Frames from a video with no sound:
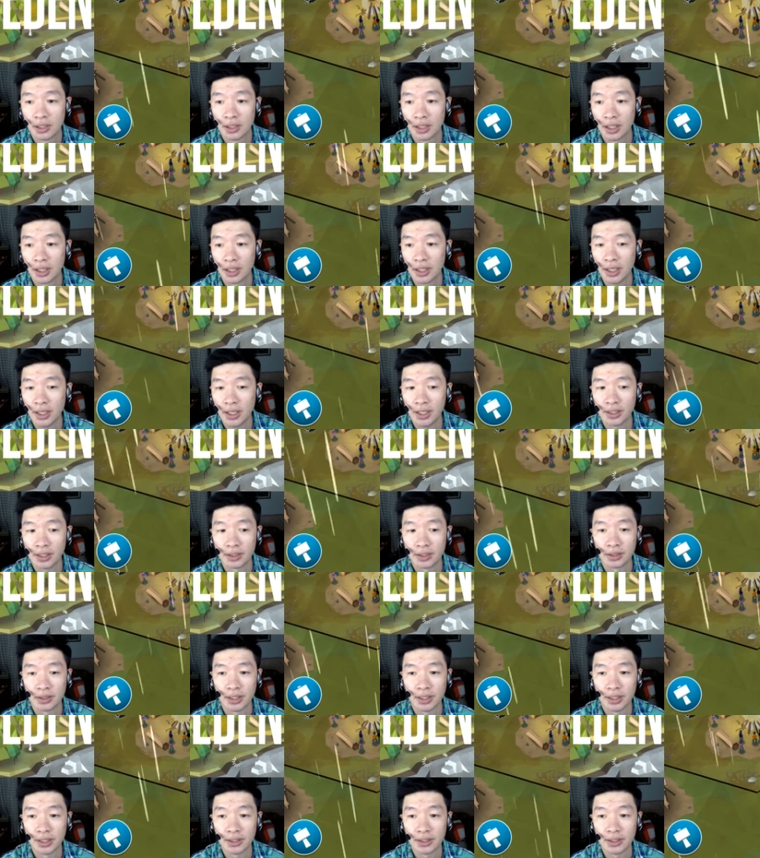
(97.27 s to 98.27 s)
And then
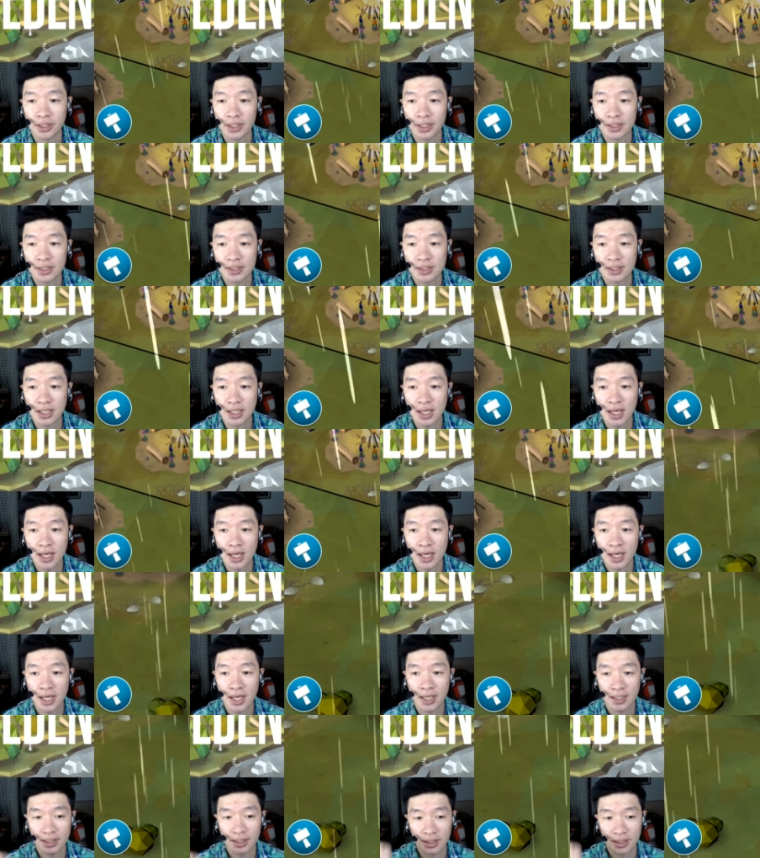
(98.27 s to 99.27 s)
it needs
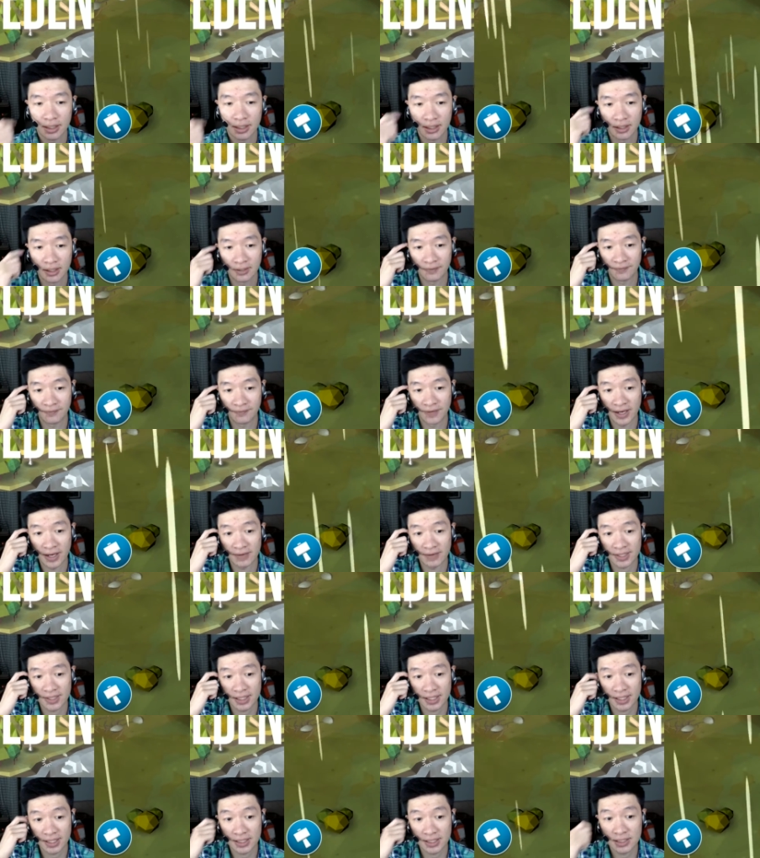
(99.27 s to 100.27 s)
like 5
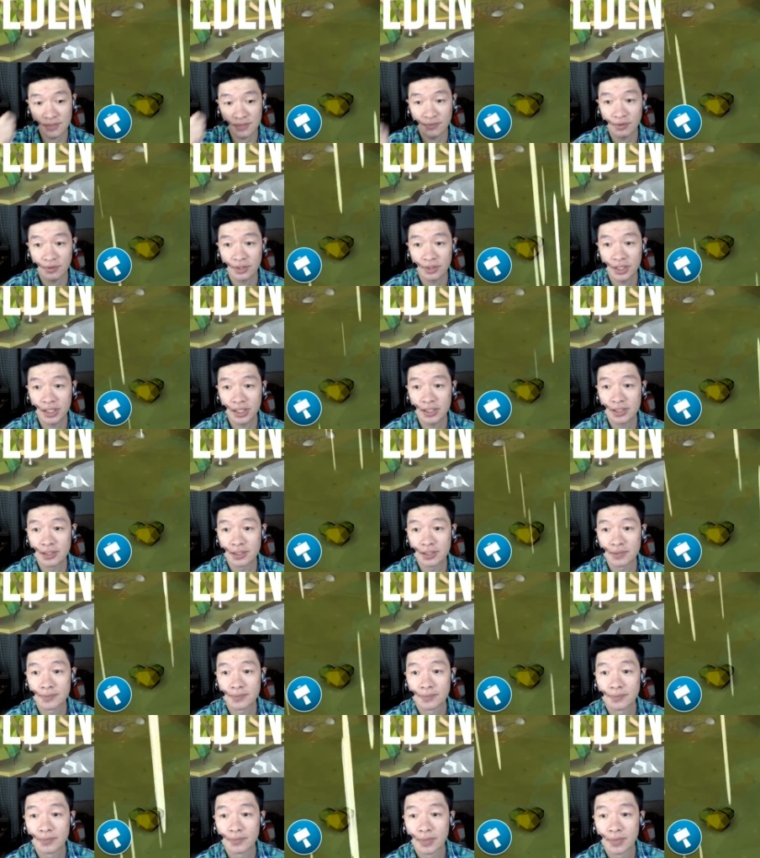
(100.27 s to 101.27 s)
seconds for this.
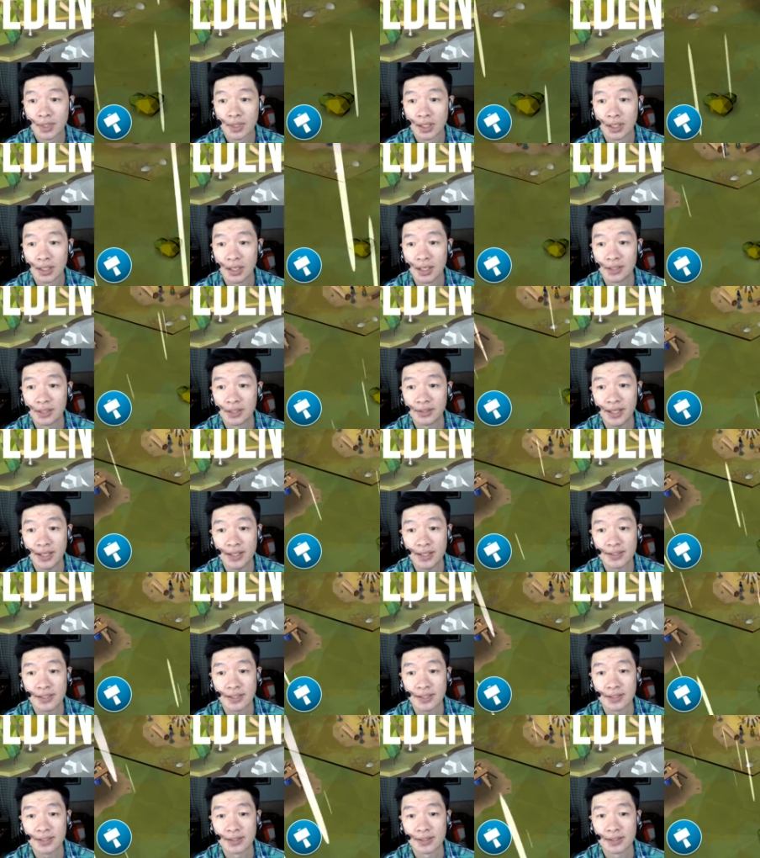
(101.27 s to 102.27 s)
10
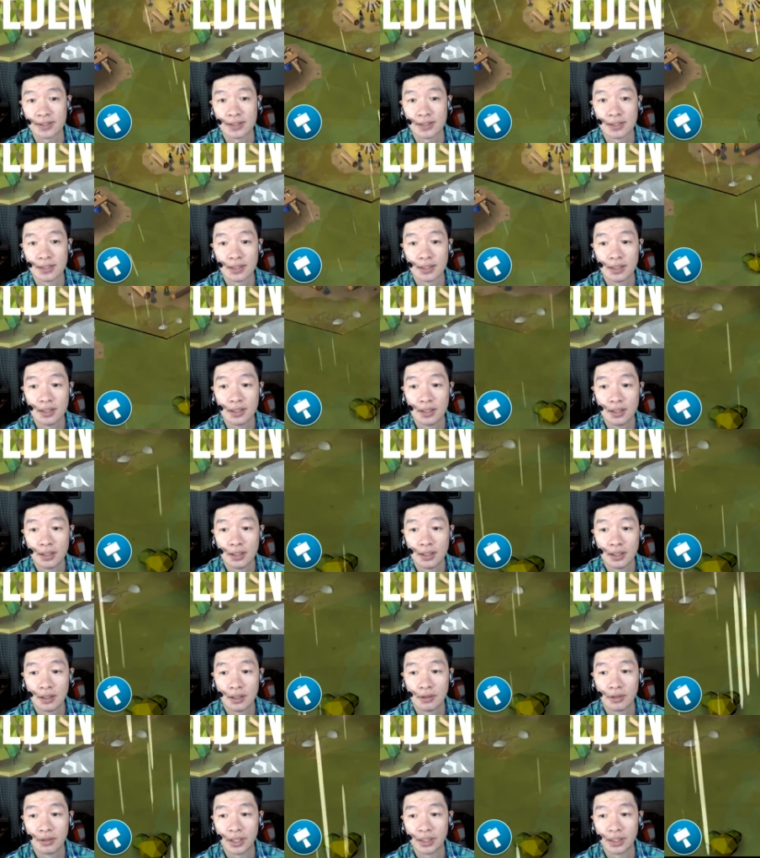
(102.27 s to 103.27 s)
seconds.
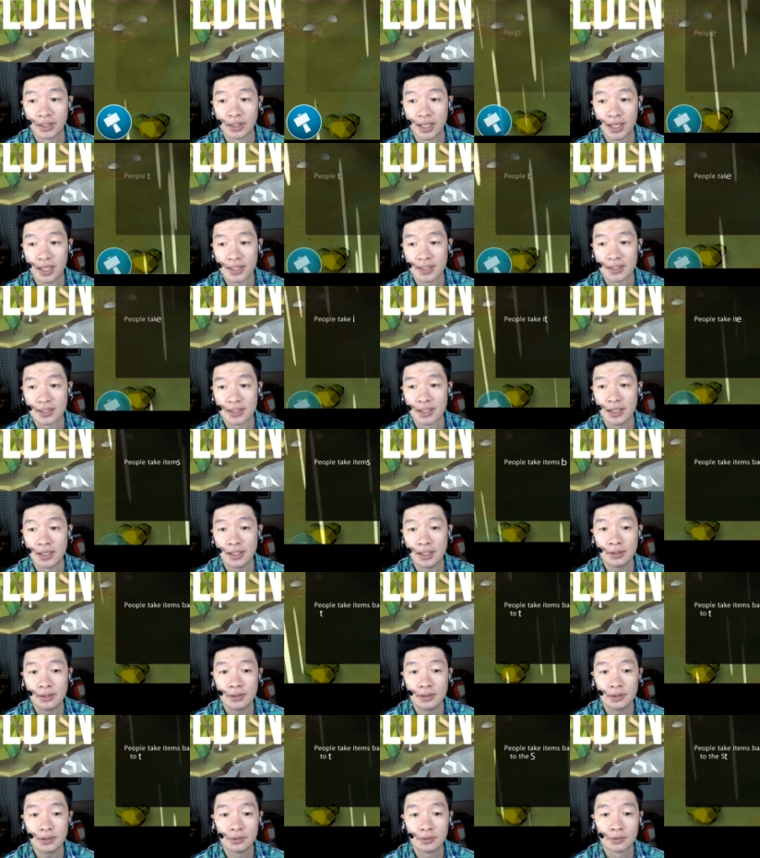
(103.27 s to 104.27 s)
Alright, that's
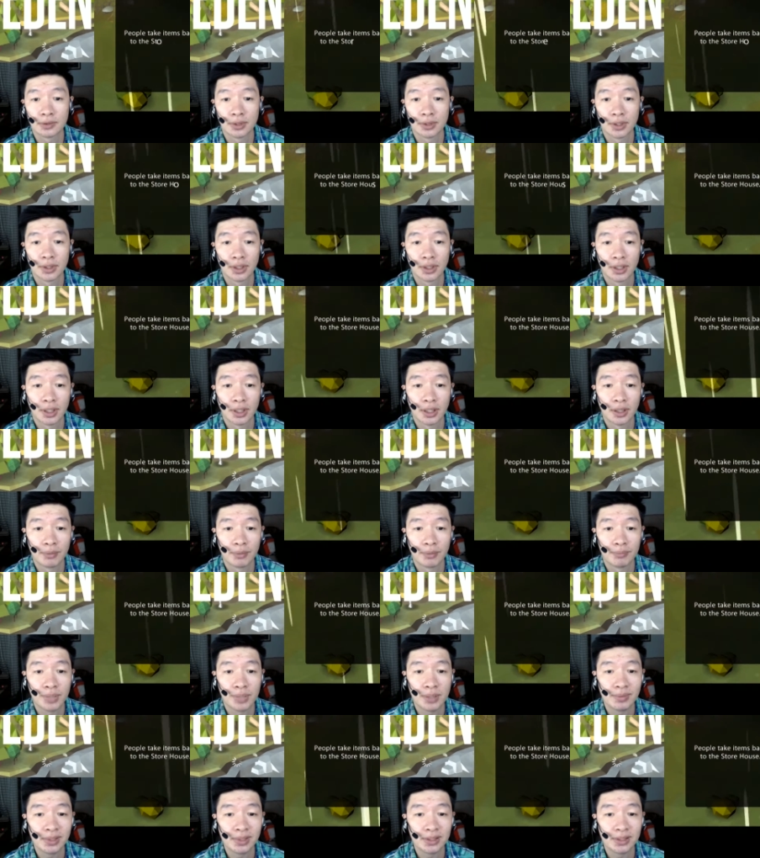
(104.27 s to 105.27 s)
done.
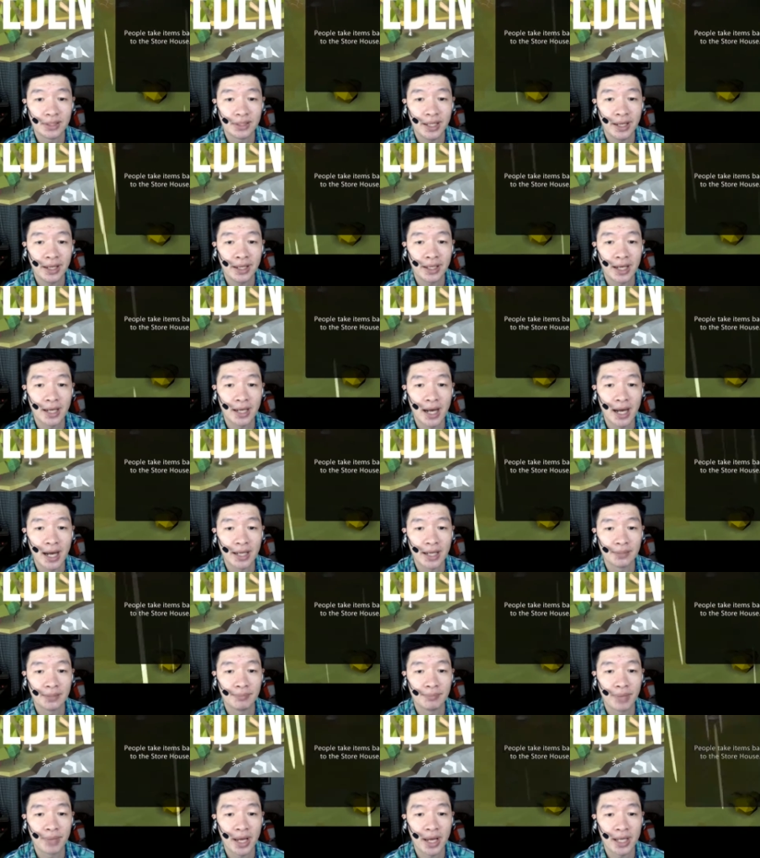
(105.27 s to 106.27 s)
People take
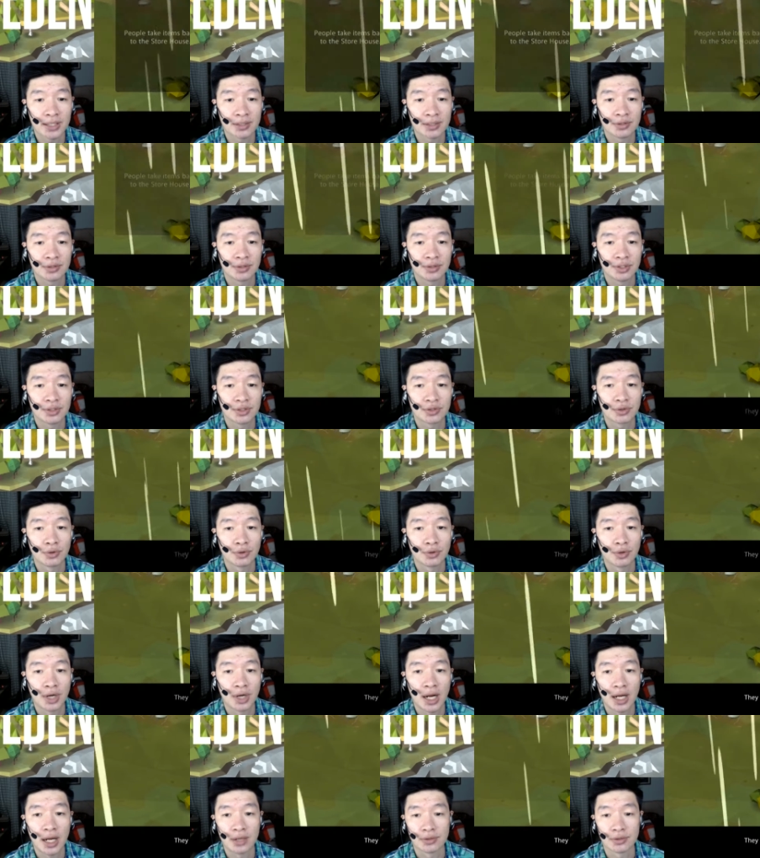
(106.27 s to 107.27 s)
item bags to the
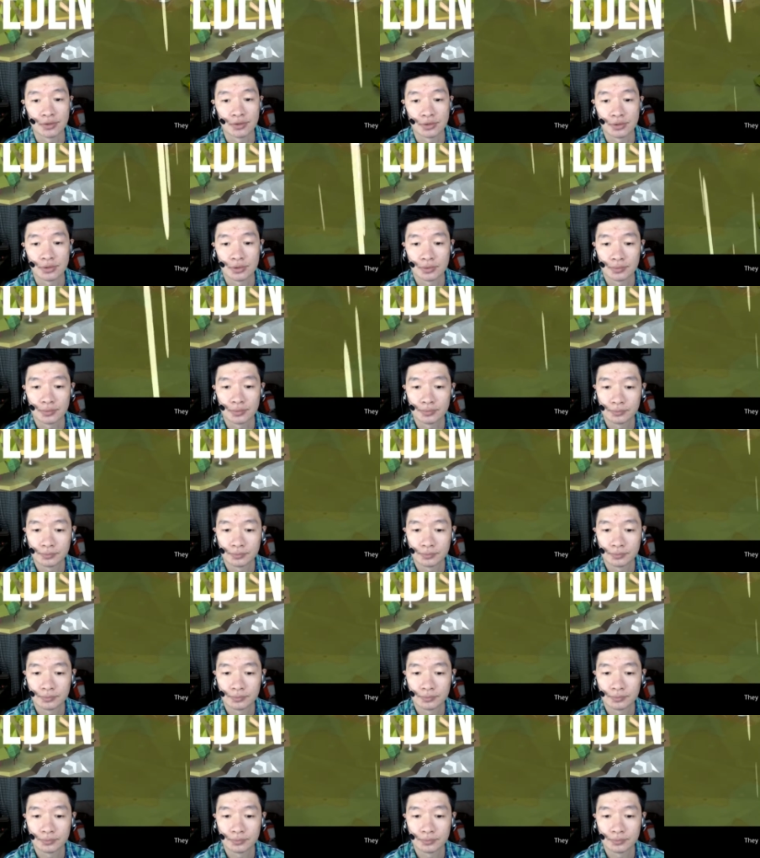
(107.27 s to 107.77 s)
storehouse.